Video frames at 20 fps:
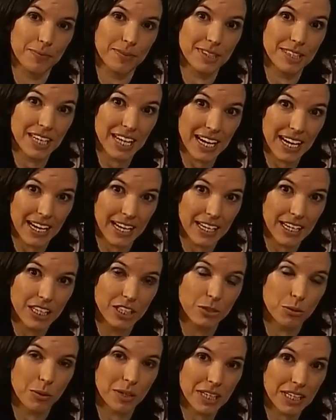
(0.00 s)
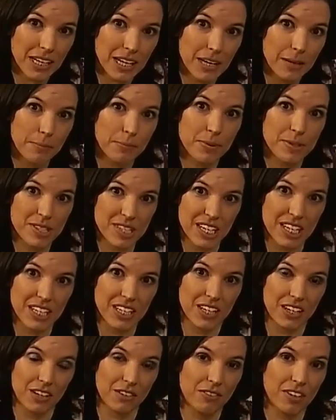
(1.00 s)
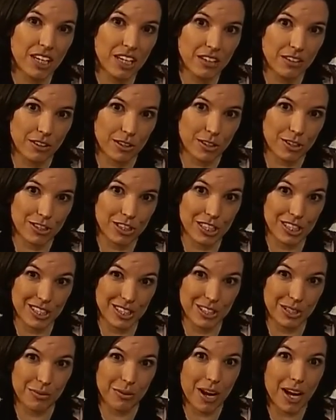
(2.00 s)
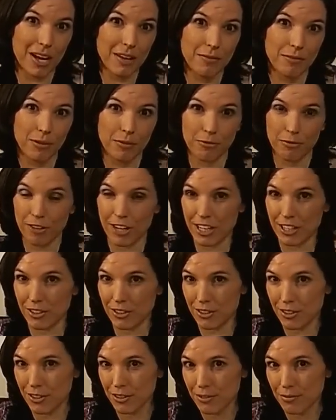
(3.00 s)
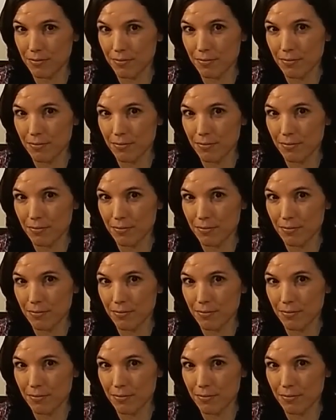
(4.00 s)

Today, 29% of English is derived from French.